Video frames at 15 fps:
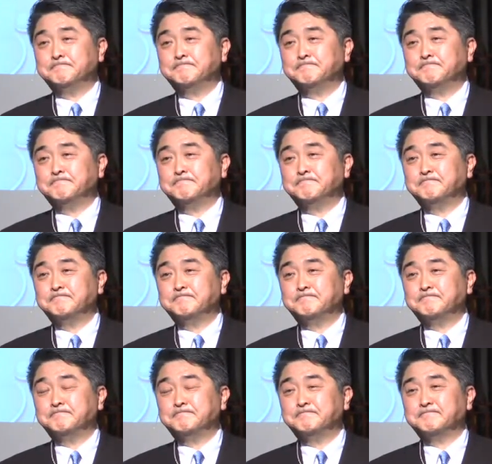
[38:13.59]

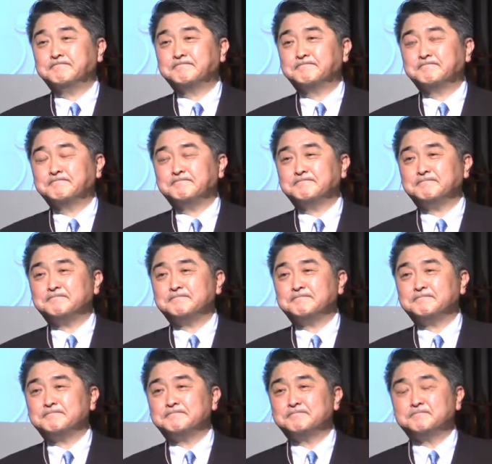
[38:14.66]

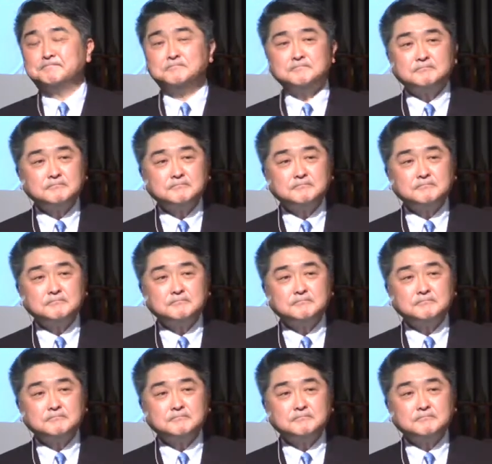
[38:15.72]
(no one is talking)